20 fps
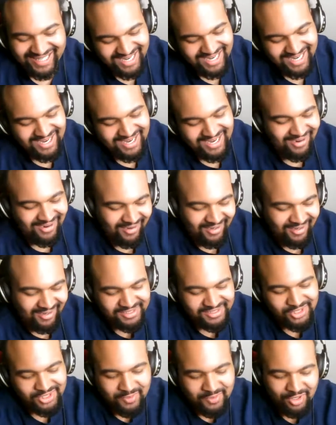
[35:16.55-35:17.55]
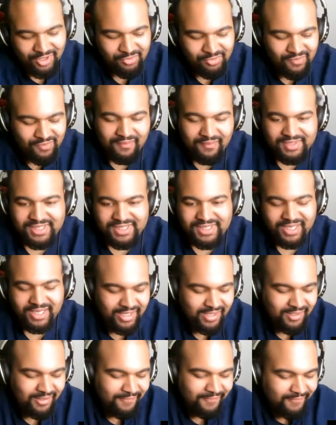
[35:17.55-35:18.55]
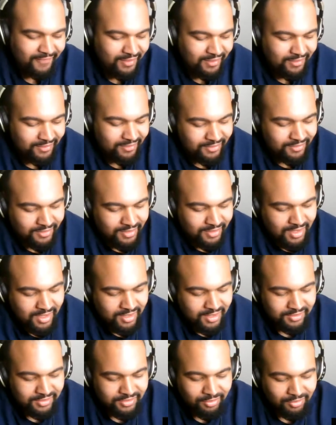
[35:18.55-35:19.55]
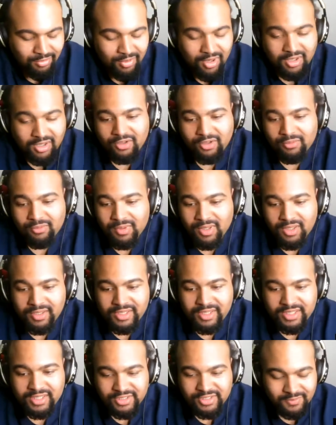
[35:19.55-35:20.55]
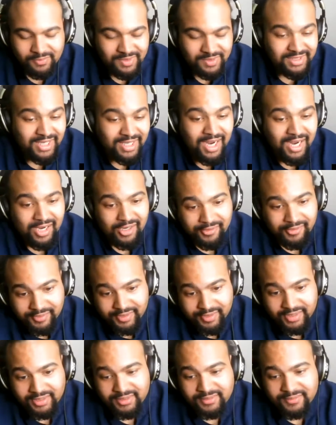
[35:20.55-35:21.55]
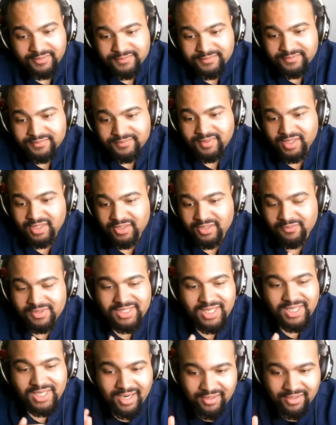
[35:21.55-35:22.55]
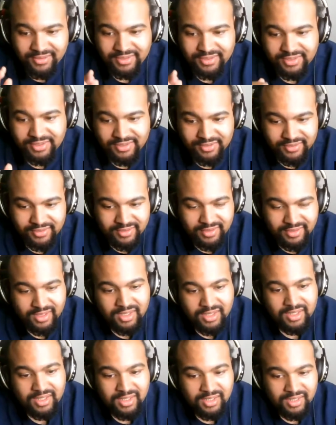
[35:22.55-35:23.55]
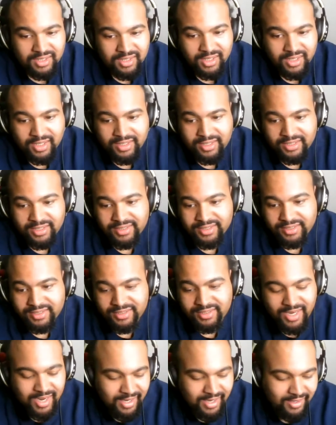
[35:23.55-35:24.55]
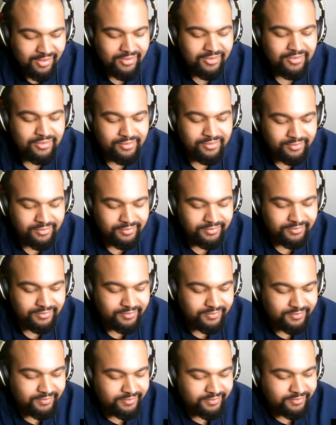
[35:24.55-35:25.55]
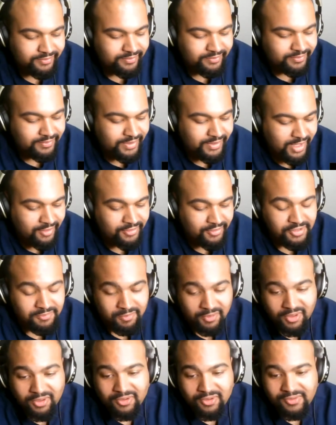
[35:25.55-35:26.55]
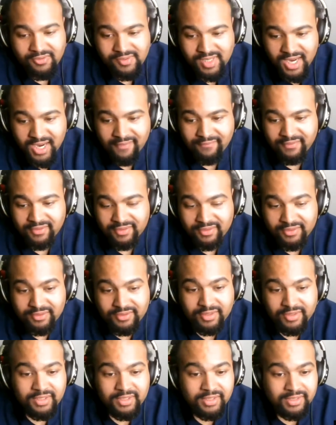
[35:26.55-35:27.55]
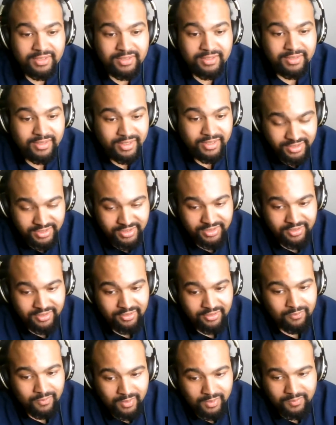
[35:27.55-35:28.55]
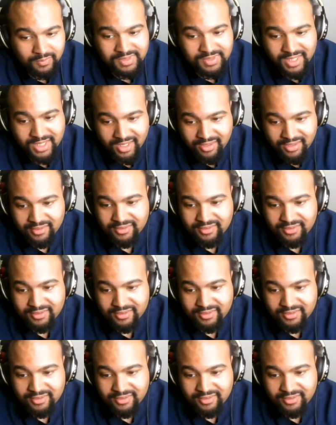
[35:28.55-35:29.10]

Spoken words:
all right, so we're gonna move over to the NFL. DeMarco Murray is retiring. He retired this year, and now Darren Sproles, after this year, will retire.